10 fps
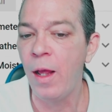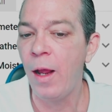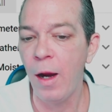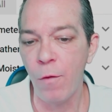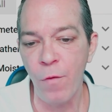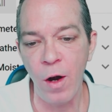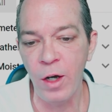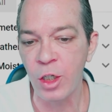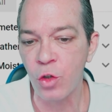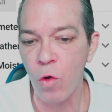A very
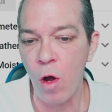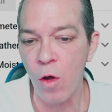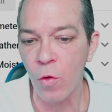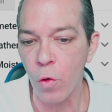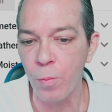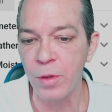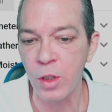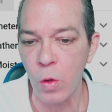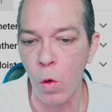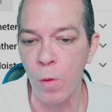strong group of
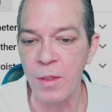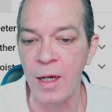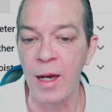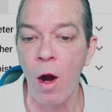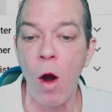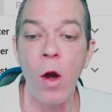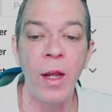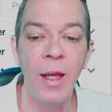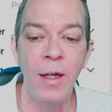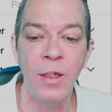storms, and they are
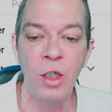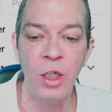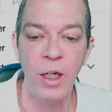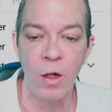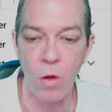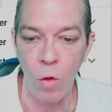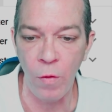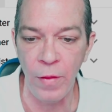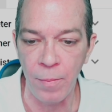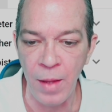getting sheer
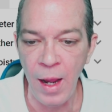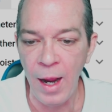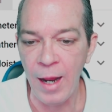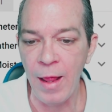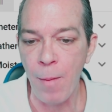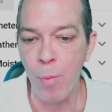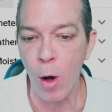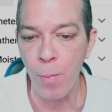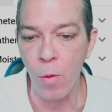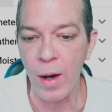on them. And that
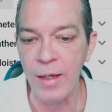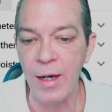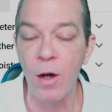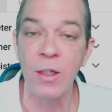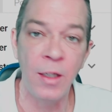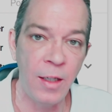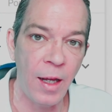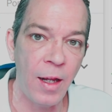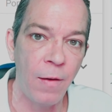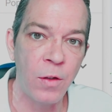purple right there is
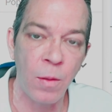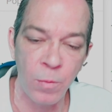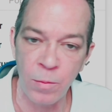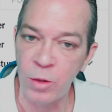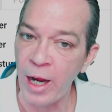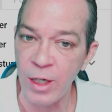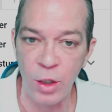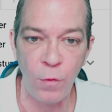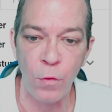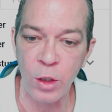indicative of some
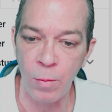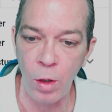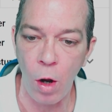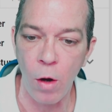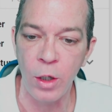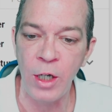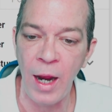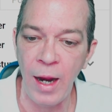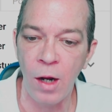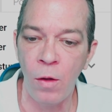chances for some large
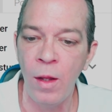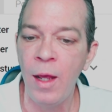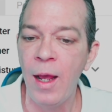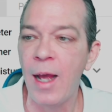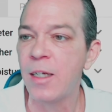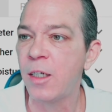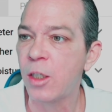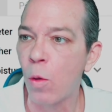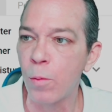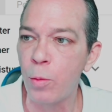hail as these
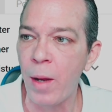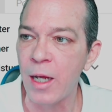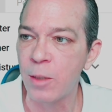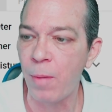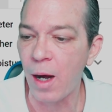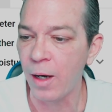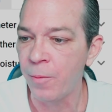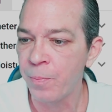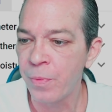storms pass by.